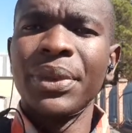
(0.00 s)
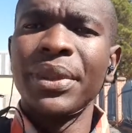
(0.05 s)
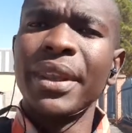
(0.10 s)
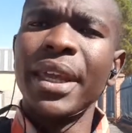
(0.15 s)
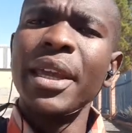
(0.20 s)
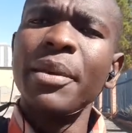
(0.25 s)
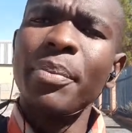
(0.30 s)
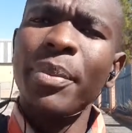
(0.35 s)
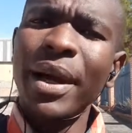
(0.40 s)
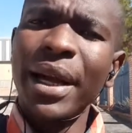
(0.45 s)

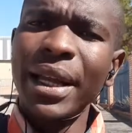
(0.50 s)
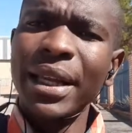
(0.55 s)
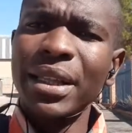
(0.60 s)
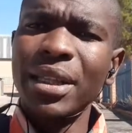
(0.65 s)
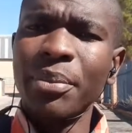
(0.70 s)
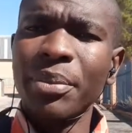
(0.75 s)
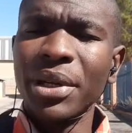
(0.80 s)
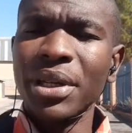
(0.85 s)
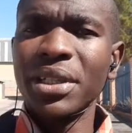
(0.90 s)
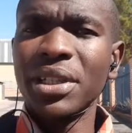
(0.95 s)
they buy
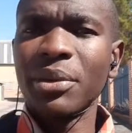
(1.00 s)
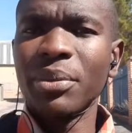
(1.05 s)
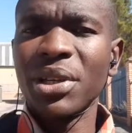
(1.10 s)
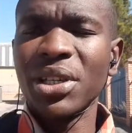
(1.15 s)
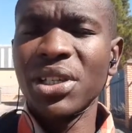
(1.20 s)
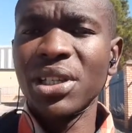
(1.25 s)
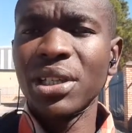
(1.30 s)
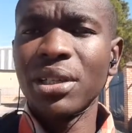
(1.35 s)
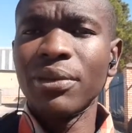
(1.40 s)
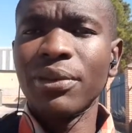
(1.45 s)
the printing
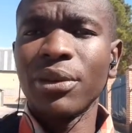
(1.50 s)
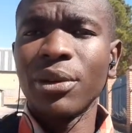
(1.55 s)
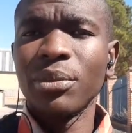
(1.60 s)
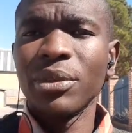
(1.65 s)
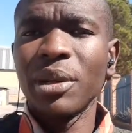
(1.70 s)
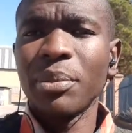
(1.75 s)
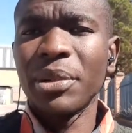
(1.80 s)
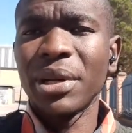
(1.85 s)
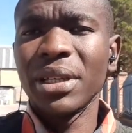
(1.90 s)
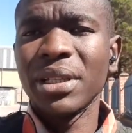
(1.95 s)
machine
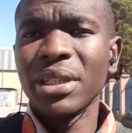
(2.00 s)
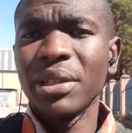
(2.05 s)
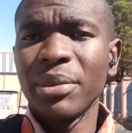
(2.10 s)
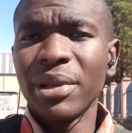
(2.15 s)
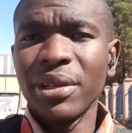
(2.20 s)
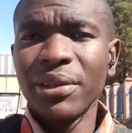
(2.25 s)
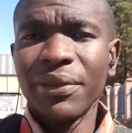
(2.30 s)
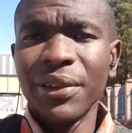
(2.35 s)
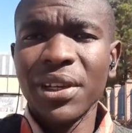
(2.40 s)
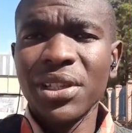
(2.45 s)
from the printing
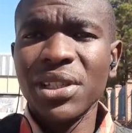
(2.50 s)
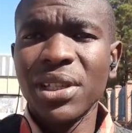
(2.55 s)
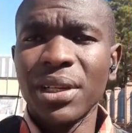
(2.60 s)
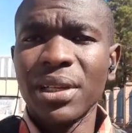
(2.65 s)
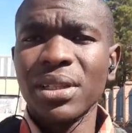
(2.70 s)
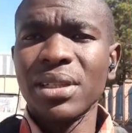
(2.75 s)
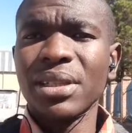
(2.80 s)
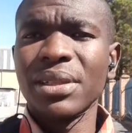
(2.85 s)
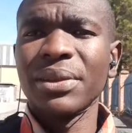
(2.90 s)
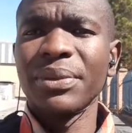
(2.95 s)

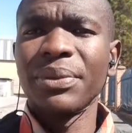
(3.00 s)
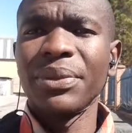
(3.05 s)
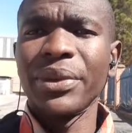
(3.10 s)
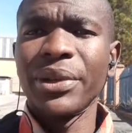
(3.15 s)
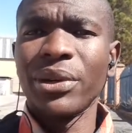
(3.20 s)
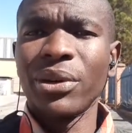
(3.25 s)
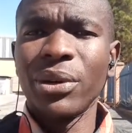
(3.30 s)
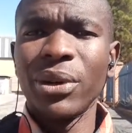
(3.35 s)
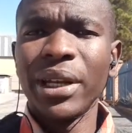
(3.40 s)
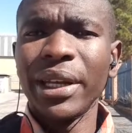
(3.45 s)
manufacturers,
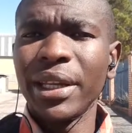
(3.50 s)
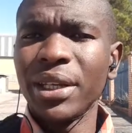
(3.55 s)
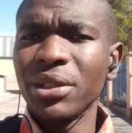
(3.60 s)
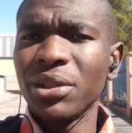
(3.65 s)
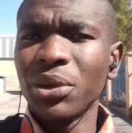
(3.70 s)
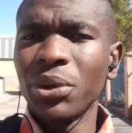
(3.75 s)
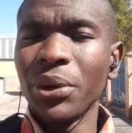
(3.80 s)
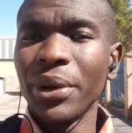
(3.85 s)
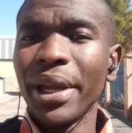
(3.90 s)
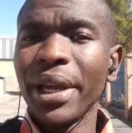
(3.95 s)

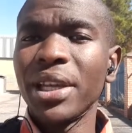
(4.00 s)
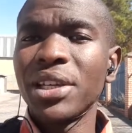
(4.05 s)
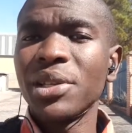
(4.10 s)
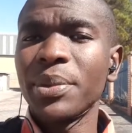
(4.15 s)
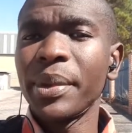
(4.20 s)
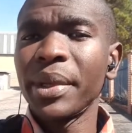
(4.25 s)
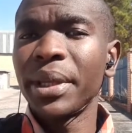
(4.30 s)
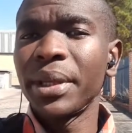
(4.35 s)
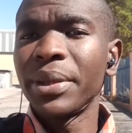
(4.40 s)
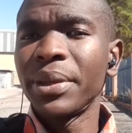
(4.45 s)
Roland or
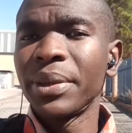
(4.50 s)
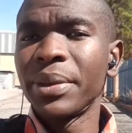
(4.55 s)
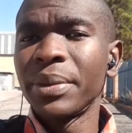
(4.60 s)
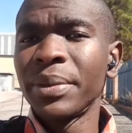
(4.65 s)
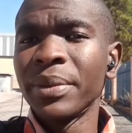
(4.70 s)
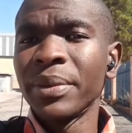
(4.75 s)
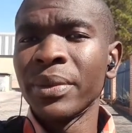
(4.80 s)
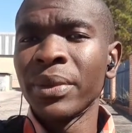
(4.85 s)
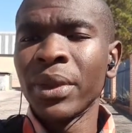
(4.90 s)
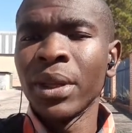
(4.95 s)

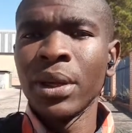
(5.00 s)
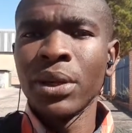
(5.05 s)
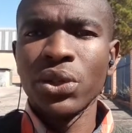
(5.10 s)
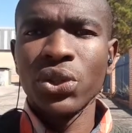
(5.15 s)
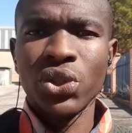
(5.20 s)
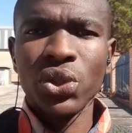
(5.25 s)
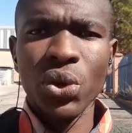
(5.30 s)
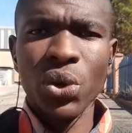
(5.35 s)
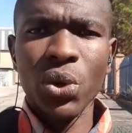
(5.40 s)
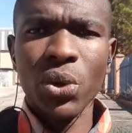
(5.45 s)

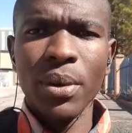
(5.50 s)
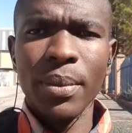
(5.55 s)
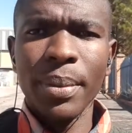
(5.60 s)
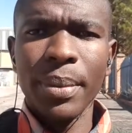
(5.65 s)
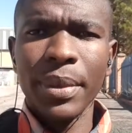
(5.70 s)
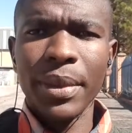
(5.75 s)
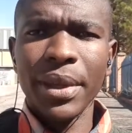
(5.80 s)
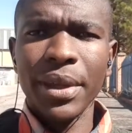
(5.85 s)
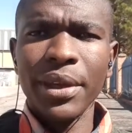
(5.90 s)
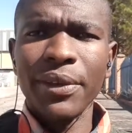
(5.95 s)
HP. So,
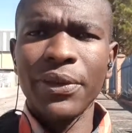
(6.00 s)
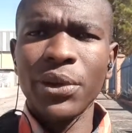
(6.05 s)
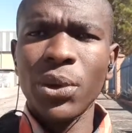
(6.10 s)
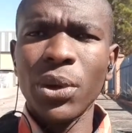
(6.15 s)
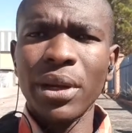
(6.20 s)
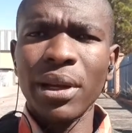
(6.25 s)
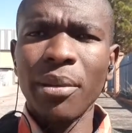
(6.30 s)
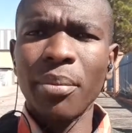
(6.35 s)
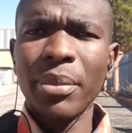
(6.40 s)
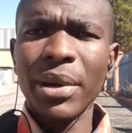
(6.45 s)
if you're
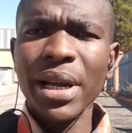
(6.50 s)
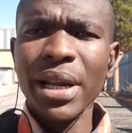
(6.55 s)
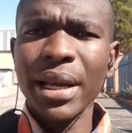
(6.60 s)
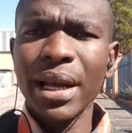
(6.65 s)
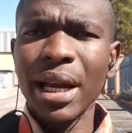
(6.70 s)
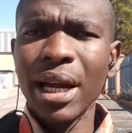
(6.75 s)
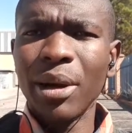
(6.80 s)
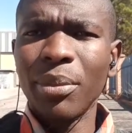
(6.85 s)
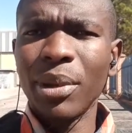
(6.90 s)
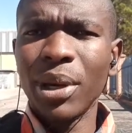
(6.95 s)
gonna
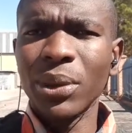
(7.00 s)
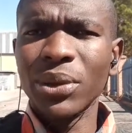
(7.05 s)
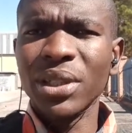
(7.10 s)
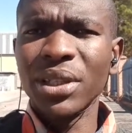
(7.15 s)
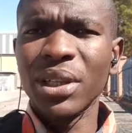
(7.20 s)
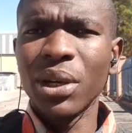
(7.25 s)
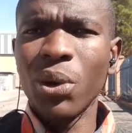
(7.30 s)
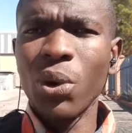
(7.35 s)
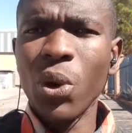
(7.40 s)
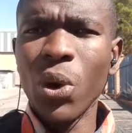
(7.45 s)
brag
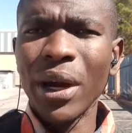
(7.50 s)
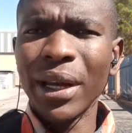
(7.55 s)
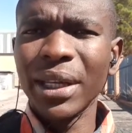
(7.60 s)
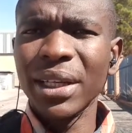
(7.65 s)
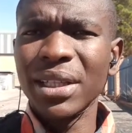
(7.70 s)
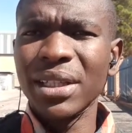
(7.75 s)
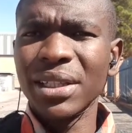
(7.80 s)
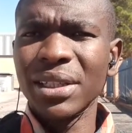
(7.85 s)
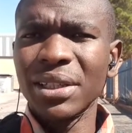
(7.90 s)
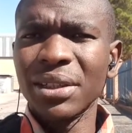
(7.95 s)
about the
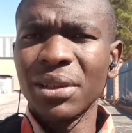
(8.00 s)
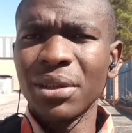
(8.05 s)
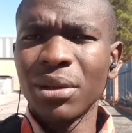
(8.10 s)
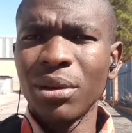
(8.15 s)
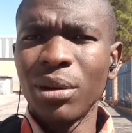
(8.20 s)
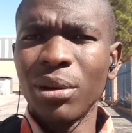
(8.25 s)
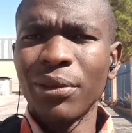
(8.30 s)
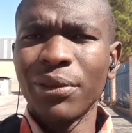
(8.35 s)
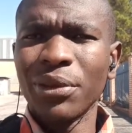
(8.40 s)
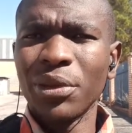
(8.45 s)
quality
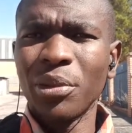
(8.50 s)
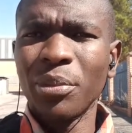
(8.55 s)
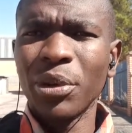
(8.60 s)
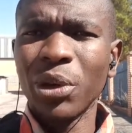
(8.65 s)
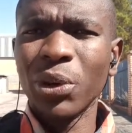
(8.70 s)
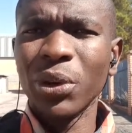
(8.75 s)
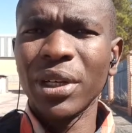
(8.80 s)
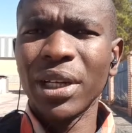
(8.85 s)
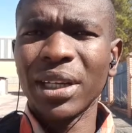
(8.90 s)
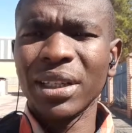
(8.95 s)
of your
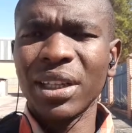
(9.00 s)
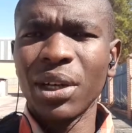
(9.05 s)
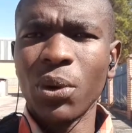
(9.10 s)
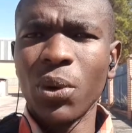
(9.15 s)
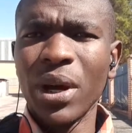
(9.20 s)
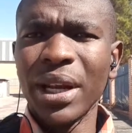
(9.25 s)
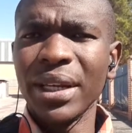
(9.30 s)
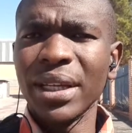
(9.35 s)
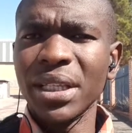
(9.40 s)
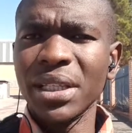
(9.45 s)
product, the
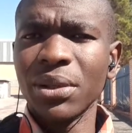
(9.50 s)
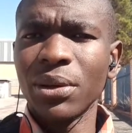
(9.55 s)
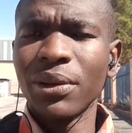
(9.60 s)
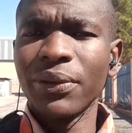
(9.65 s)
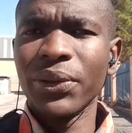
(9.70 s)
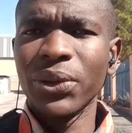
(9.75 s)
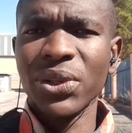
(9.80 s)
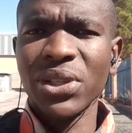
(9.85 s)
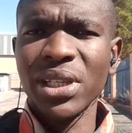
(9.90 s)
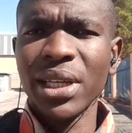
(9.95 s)
quality
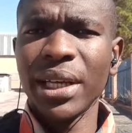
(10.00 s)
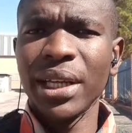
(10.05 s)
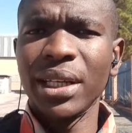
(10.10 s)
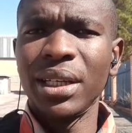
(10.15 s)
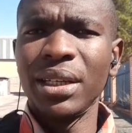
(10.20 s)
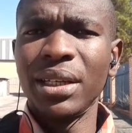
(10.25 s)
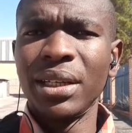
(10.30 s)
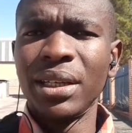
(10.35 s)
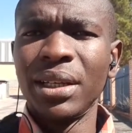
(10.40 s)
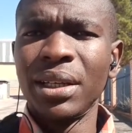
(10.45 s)
of your
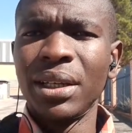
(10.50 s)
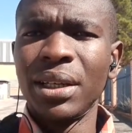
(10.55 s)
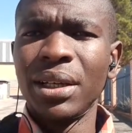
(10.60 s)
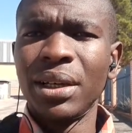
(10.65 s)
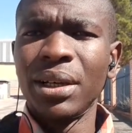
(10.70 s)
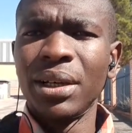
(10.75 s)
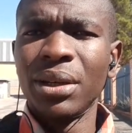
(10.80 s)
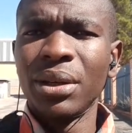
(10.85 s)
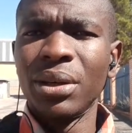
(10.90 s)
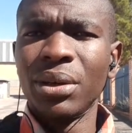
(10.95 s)
sign,
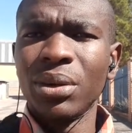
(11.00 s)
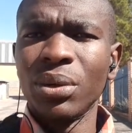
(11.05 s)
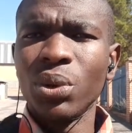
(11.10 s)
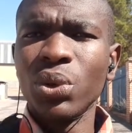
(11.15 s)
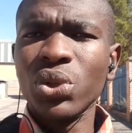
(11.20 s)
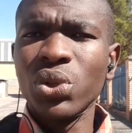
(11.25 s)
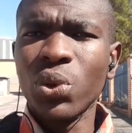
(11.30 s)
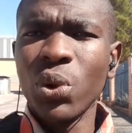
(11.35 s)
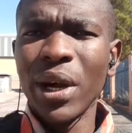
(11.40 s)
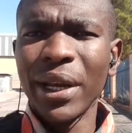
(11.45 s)

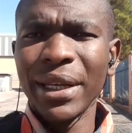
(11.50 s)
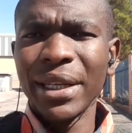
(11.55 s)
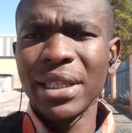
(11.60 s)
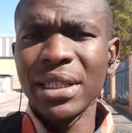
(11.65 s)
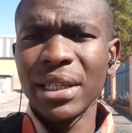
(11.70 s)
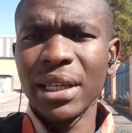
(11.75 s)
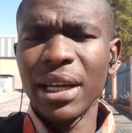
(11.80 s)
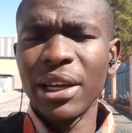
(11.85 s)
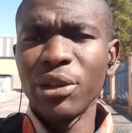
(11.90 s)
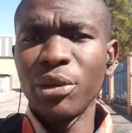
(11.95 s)
whose
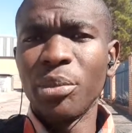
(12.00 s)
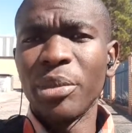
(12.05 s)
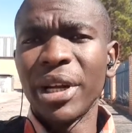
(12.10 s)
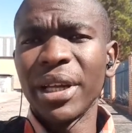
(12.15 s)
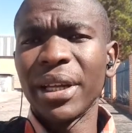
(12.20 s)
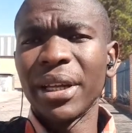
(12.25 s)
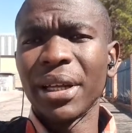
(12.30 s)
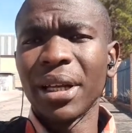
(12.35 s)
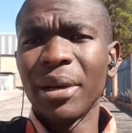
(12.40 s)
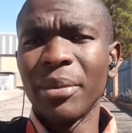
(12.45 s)
quality are you
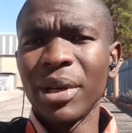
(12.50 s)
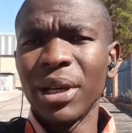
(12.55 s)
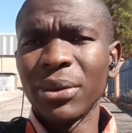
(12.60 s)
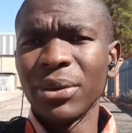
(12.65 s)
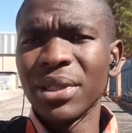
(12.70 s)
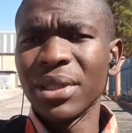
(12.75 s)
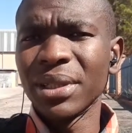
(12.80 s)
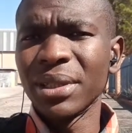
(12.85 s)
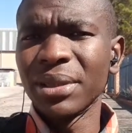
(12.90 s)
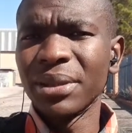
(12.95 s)
bragging about?